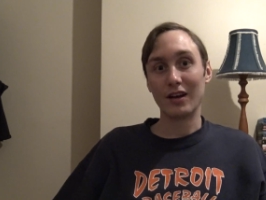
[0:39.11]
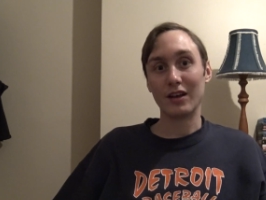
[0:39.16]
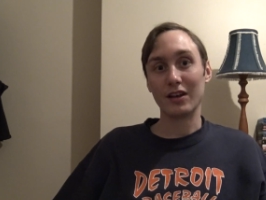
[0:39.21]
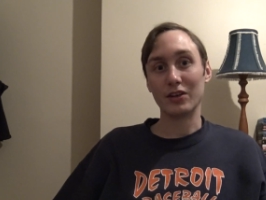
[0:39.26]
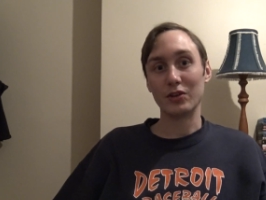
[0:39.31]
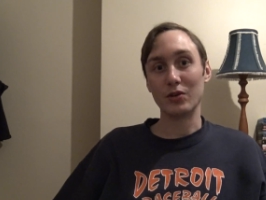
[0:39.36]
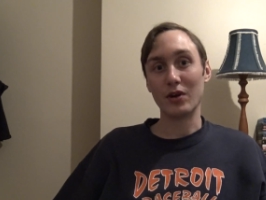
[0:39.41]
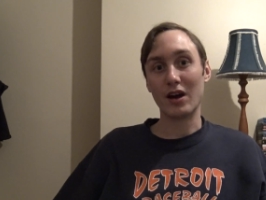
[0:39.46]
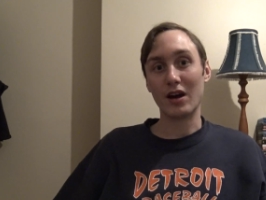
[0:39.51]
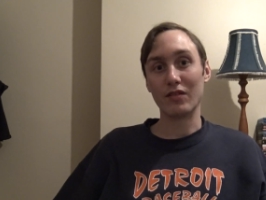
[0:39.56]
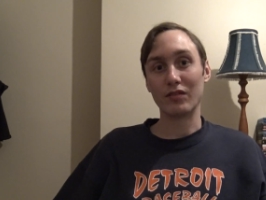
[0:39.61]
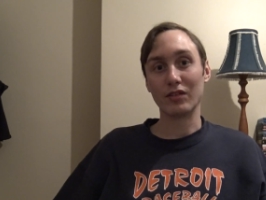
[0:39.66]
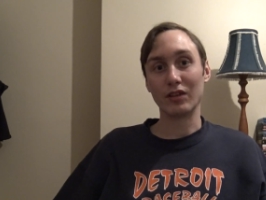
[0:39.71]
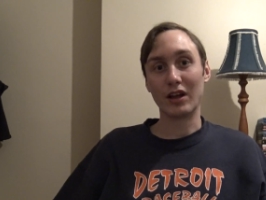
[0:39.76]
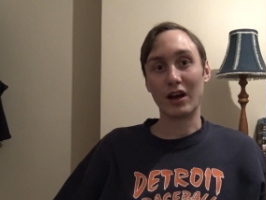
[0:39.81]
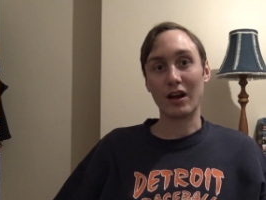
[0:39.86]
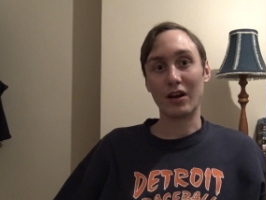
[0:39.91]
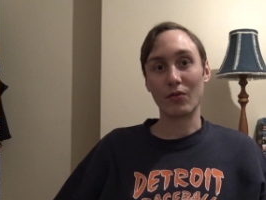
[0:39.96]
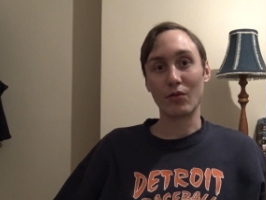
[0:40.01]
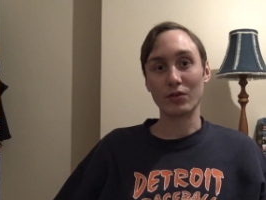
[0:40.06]
You have a
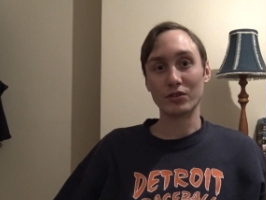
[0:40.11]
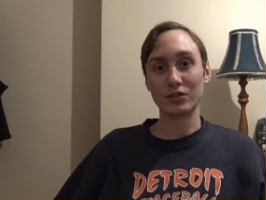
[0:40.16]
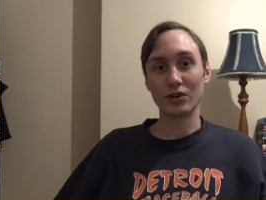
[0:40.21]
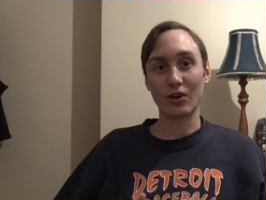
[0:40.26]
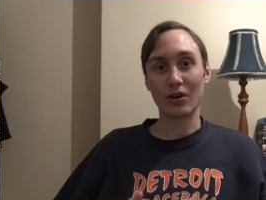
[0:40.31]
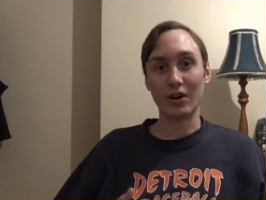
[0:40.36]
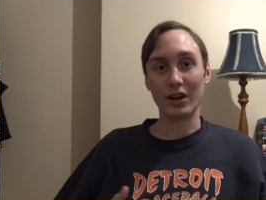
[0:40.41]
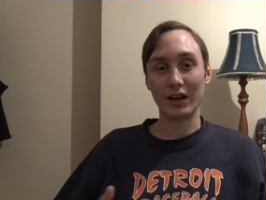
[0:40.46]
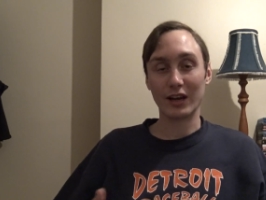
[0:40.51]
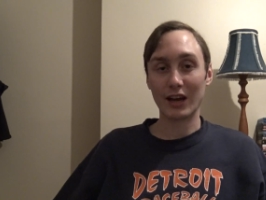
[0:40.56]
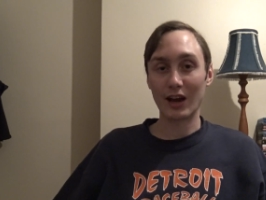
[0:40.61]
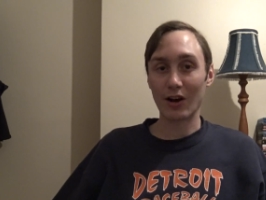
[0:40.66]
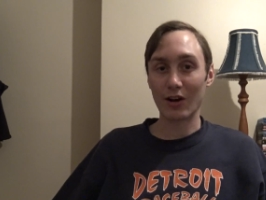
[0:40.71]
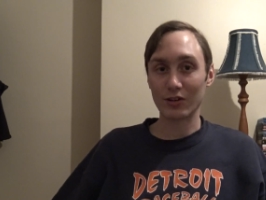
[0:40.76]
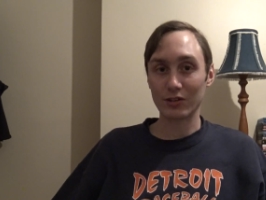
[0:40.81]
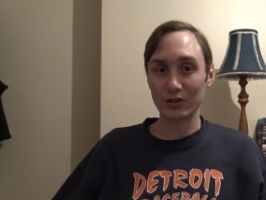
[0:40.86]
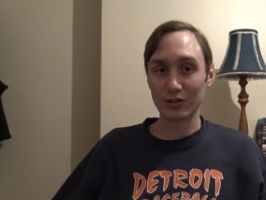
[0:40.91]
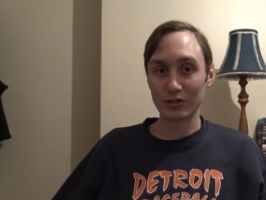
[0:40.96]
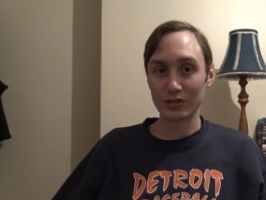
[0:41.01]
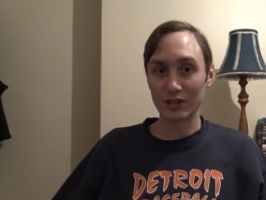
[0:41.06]
lot of returning
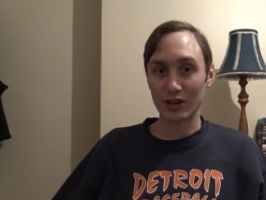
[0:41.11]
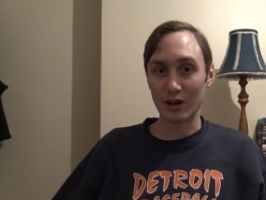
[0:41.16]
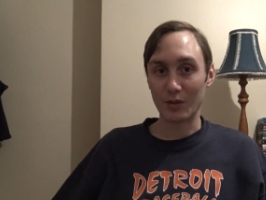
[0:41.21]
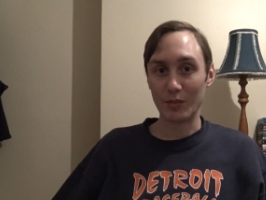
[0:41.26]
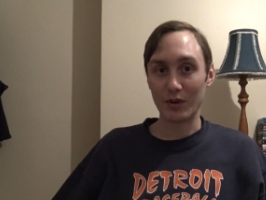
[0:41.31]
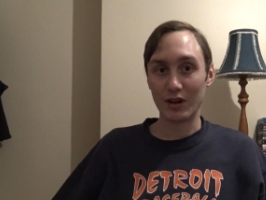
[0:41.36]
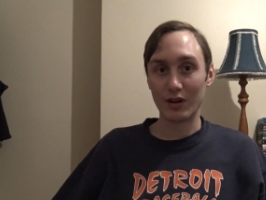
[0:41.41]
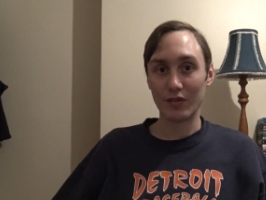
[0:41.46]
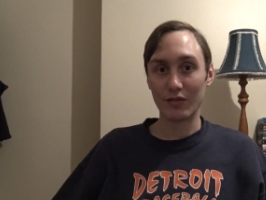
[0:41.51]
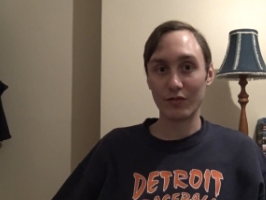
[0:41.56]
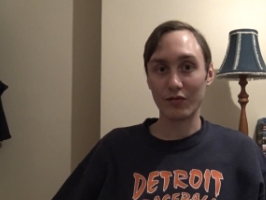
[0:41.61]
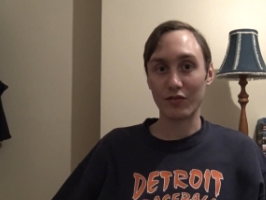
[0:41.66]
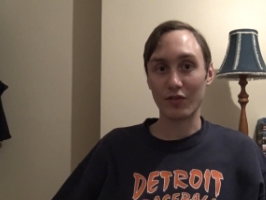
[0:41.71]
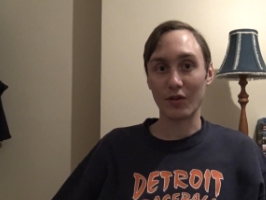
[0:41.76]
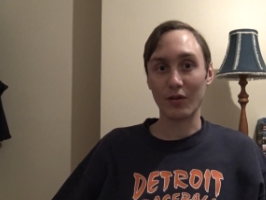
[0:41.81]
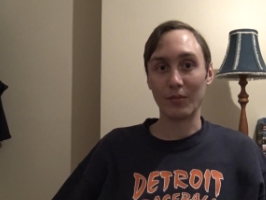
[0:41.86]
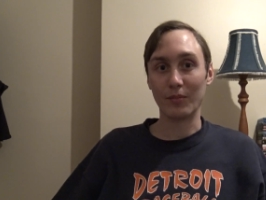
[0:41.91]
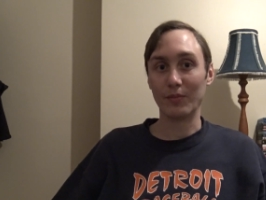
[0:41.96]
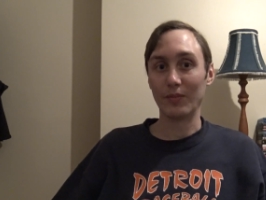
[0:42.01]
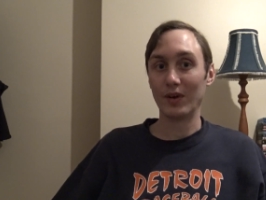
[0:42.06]
characters come in
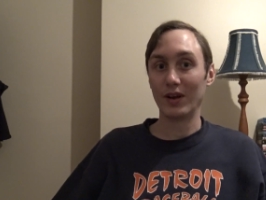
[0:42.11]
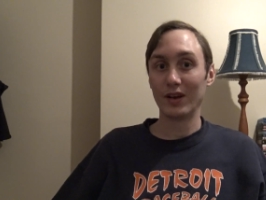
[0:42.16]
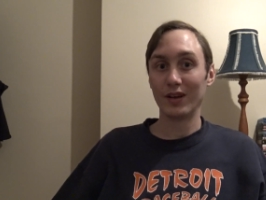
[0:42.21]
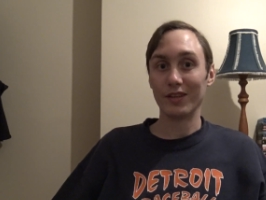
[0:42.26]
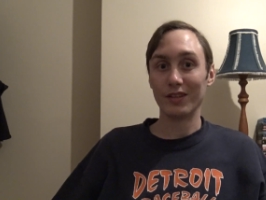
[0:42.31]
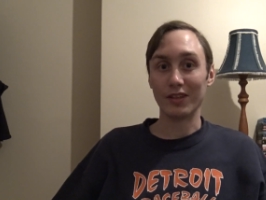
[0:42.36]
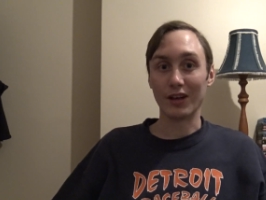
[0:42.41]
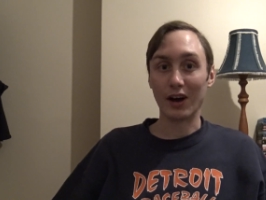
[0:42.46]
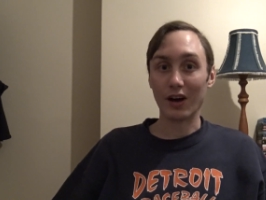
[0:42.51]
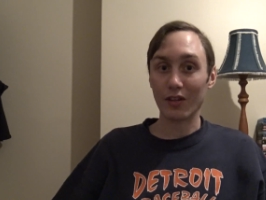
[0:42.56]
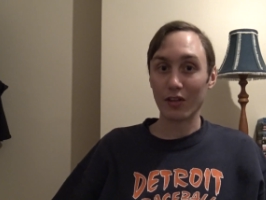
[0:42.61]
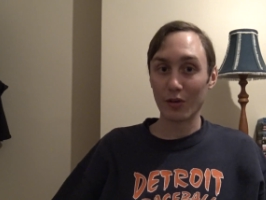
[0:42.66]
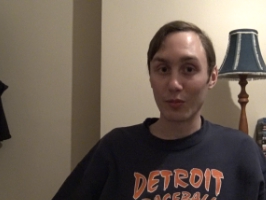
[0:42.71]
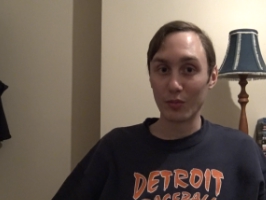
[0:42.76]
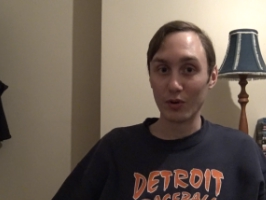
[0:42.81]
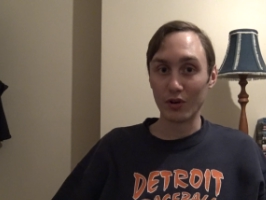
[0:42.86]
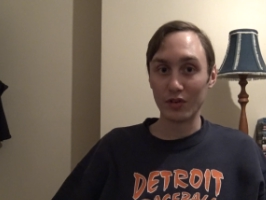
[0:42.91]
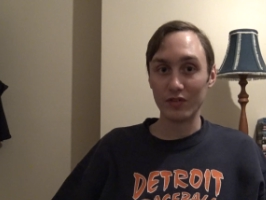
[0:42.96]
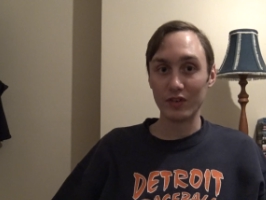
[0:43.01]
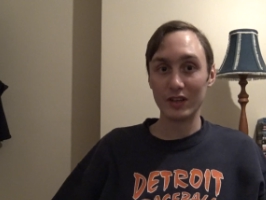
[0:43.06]
from the other
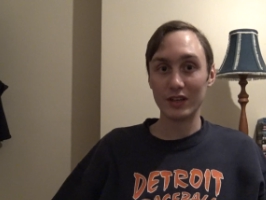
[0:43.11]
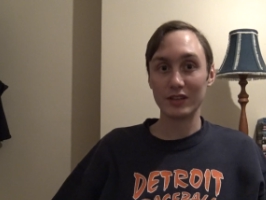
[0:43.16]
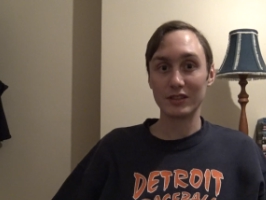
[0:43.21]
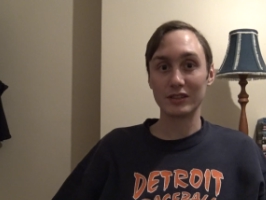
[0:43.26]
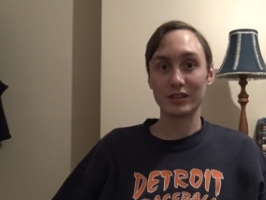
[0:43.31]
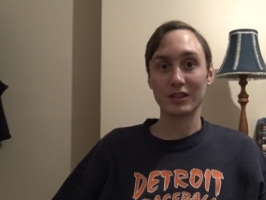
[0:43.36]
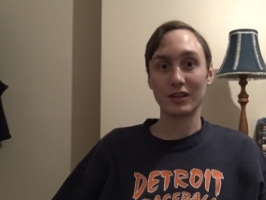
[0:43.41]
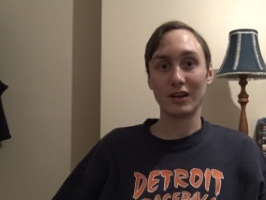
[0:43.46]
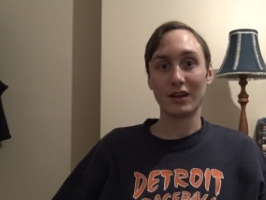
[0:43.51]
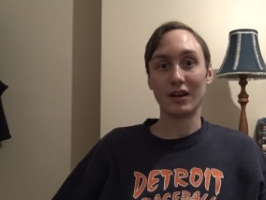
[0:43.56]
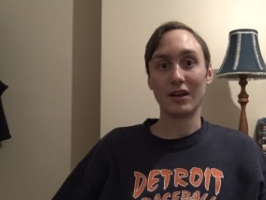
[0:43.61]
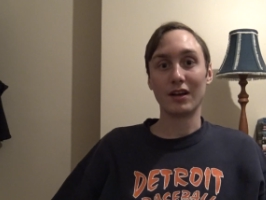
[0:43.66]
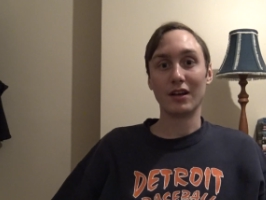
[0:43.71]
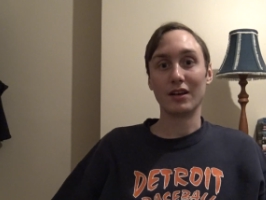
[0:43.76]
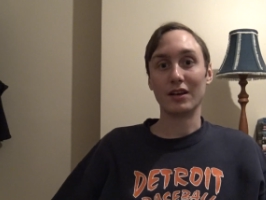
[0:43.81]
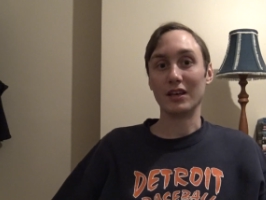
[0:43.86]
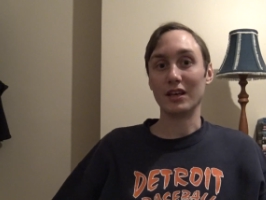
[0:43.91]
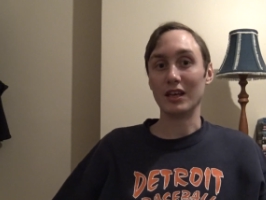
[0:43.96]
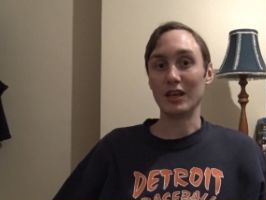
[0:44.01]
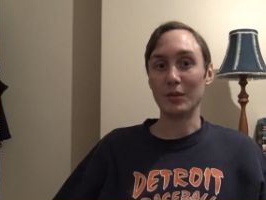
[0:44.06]
movies.
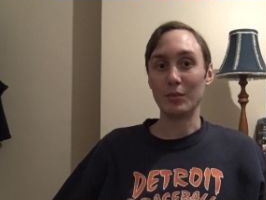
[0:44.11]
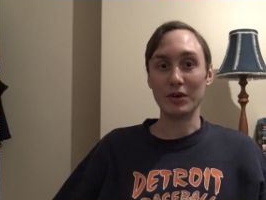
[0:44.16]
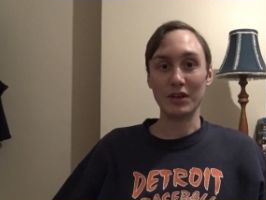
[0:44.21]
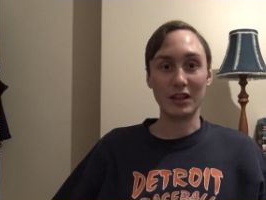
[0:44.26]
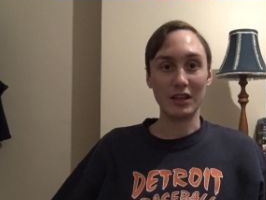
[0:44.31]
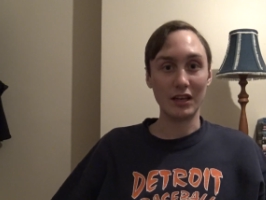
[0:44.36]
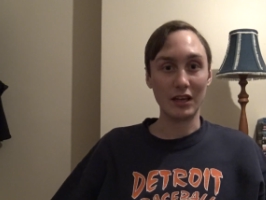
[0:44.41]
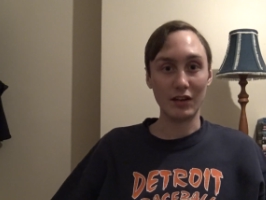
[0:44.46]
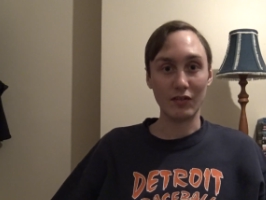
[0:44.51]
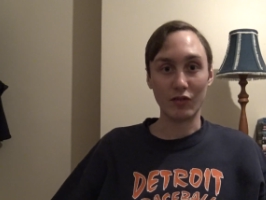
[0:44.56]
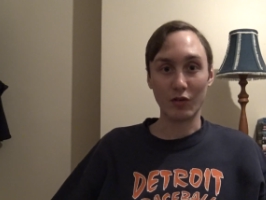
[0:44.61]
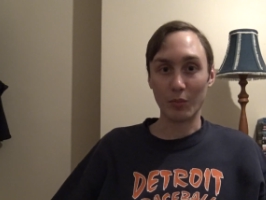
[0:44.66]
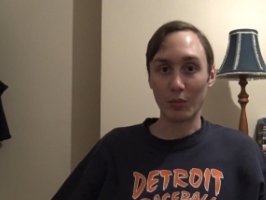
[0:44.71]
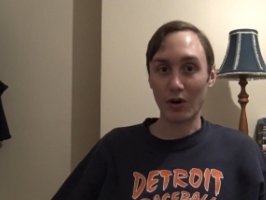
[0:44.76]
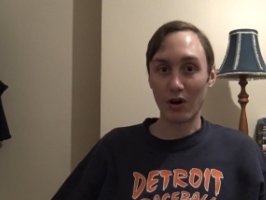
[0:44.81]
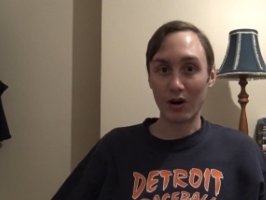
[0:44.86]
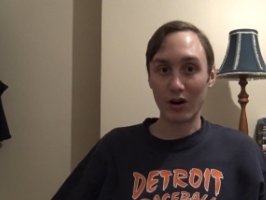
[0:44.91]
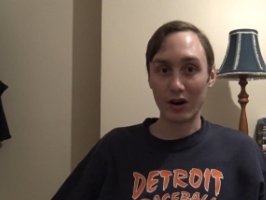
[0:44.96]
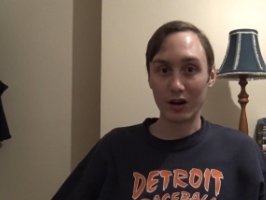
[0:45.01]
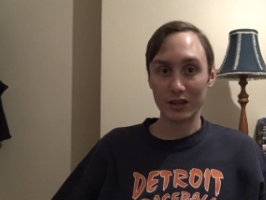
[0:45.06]
Evie the Evil
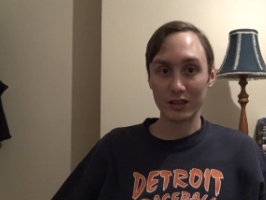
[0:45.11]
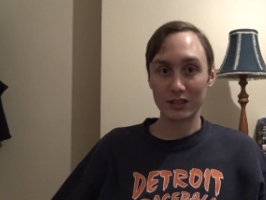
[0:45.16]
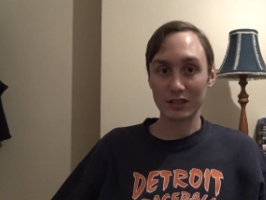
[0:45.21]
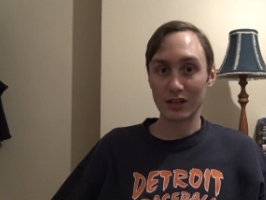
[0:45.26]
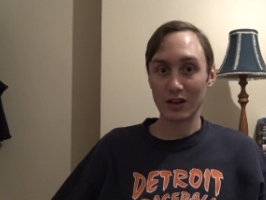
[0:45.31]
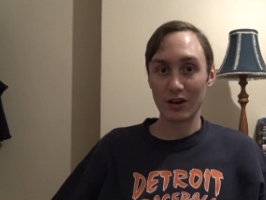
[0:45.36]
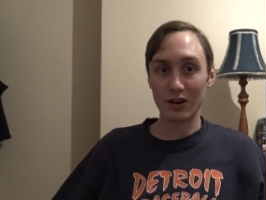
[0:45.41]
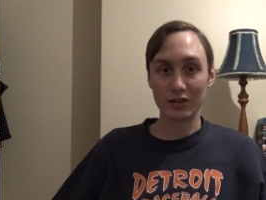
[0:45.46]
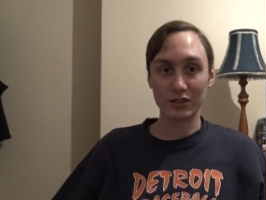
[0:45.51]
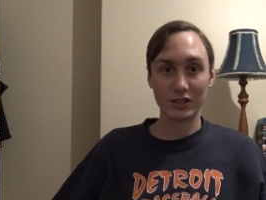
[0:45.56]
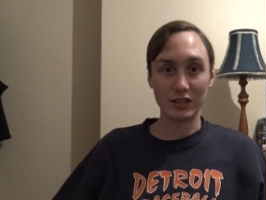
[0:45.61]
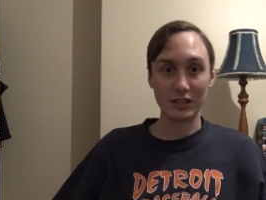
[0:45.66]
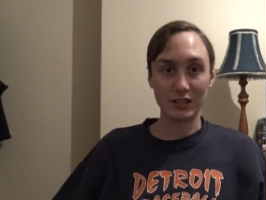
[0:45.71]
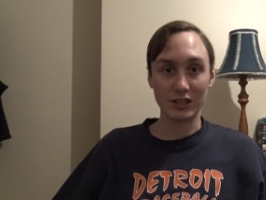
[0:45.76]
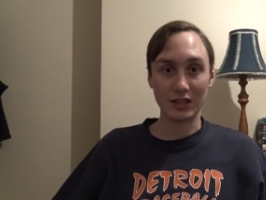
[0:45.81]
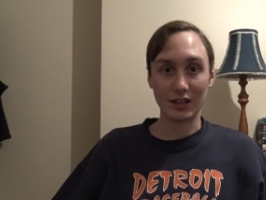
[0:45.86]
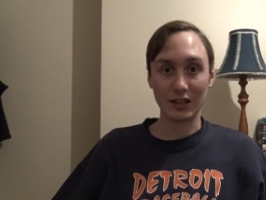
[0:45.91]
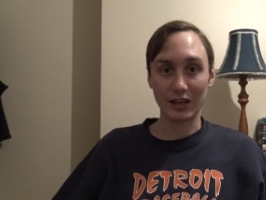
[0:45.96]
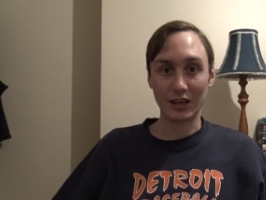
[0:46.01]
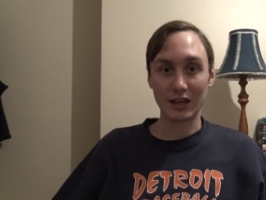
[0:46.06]
Bong is there. She's
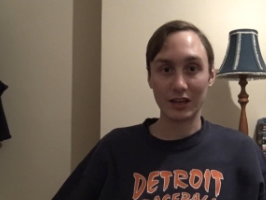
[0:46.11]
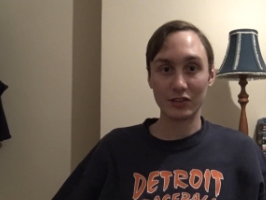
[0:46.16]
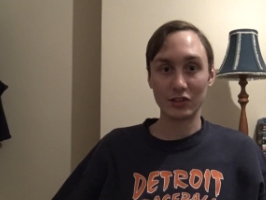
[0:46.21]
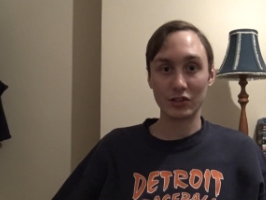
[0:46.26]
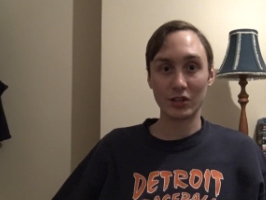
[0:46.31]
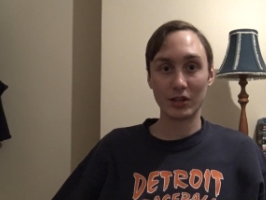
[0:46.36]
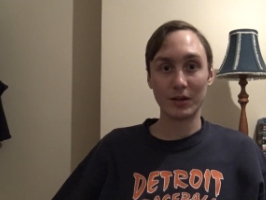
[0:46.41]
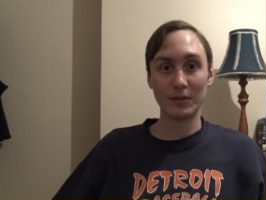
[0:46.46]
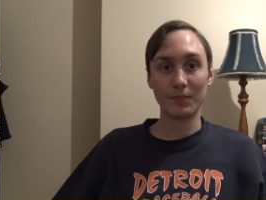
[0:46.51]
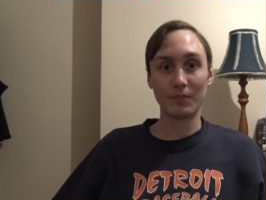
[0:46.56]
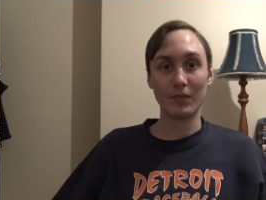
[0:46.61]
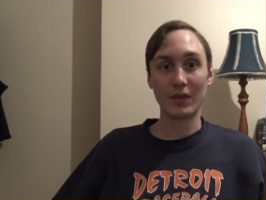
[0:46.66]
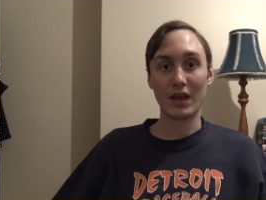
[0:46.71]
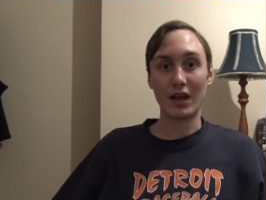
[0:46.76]
in the kitchen.